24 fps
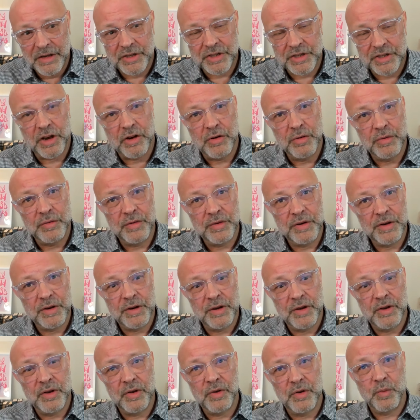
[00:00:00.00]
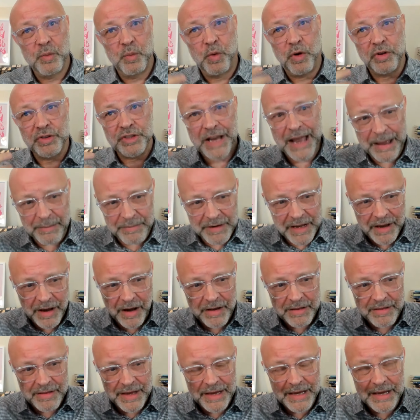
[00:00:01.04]
So, what's
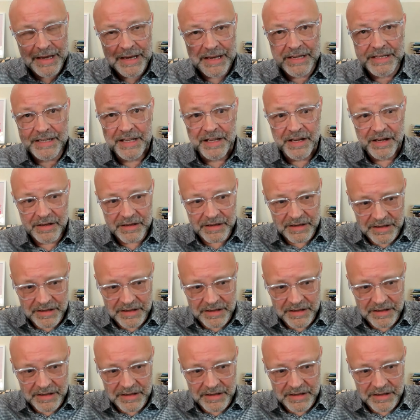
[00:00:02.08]
happening, I think, is that